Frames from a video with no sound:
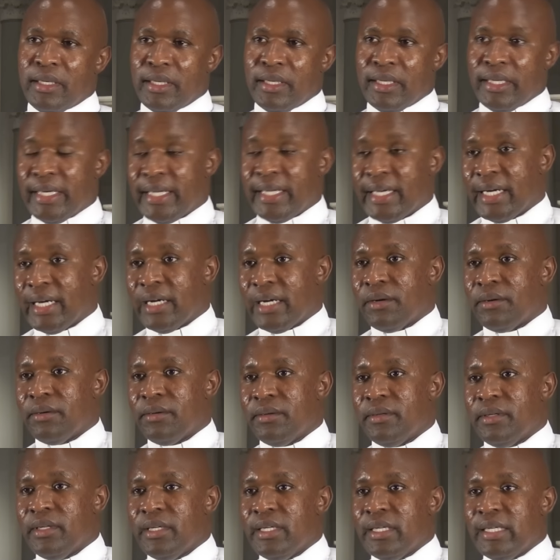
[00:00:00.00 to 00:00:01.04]
Anyhow,
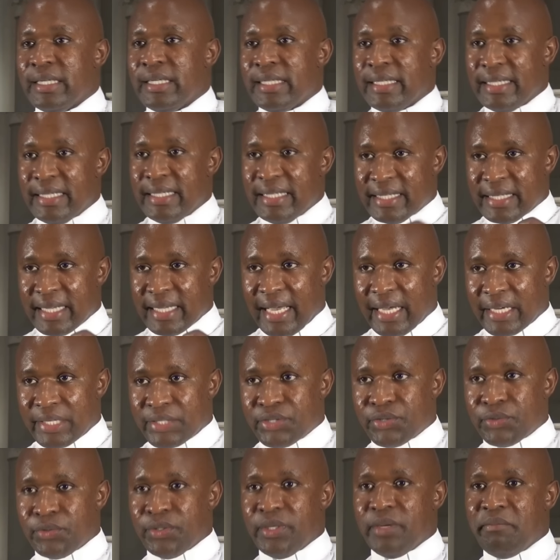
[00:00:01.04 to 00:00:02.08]
this
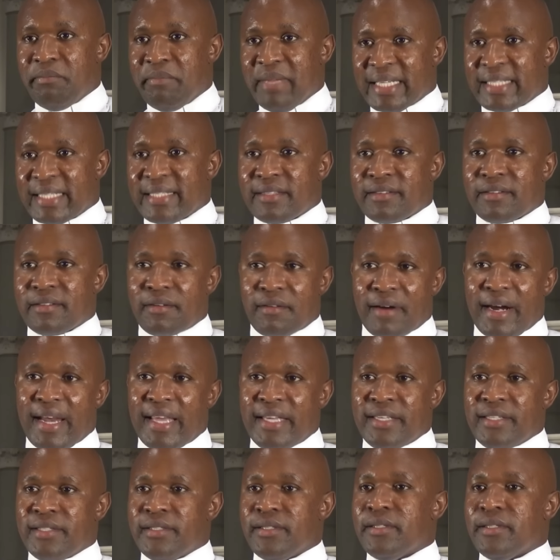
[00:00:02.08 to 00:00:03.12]
action makes
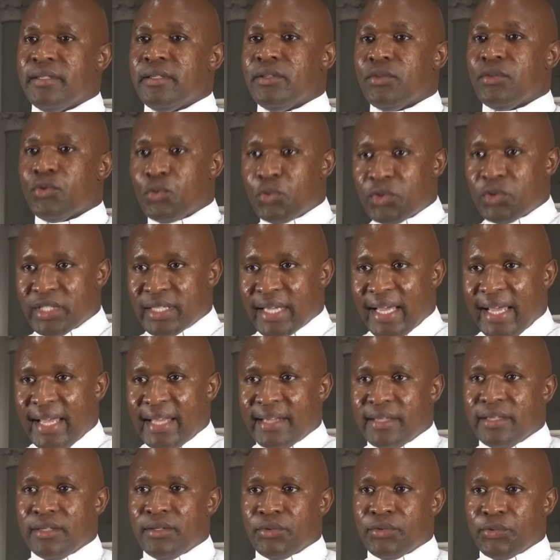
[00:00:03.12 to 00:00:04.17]
Christ to
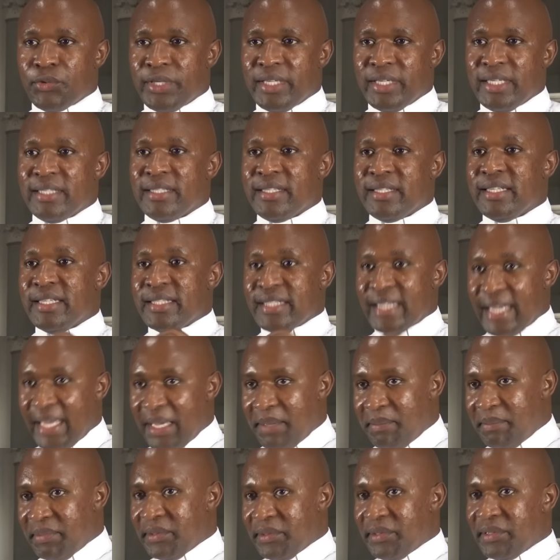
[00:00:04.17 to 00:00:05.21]
turn to his
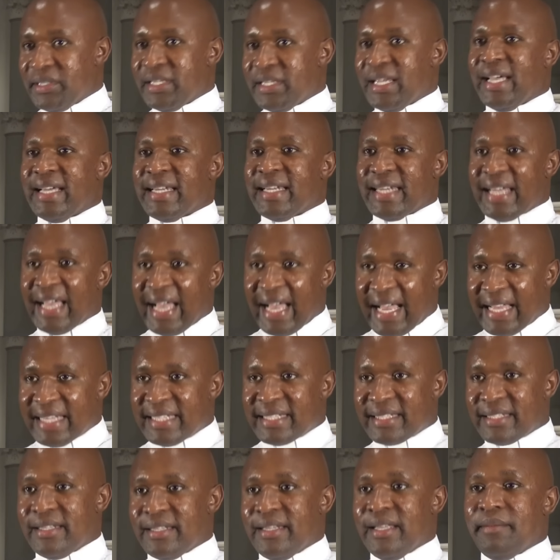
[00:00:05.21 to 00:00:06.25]
disciples and
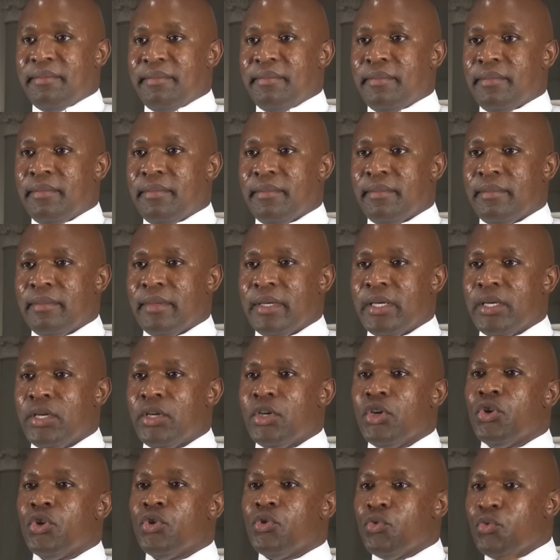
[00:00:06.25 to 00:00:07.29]
ask them,
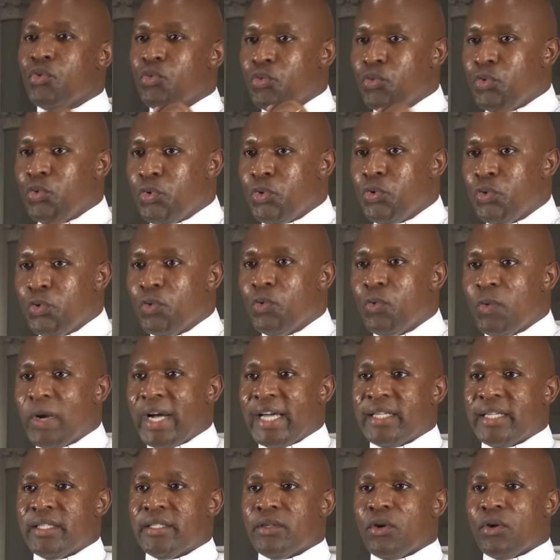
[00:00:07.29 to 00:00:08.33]
Do you
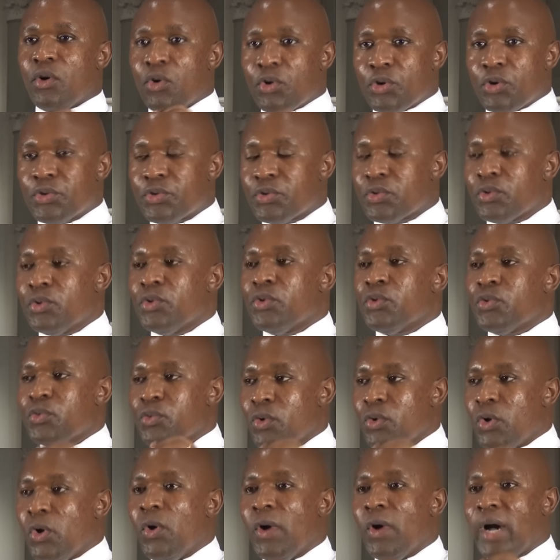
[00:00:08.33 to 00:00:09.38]
want also to
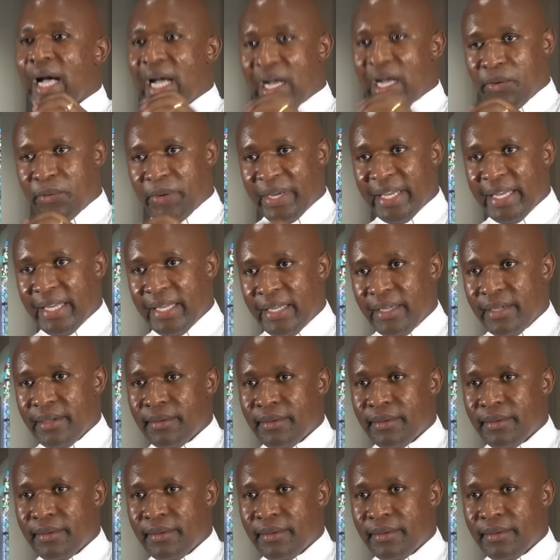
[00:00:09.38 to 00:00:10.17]
go away?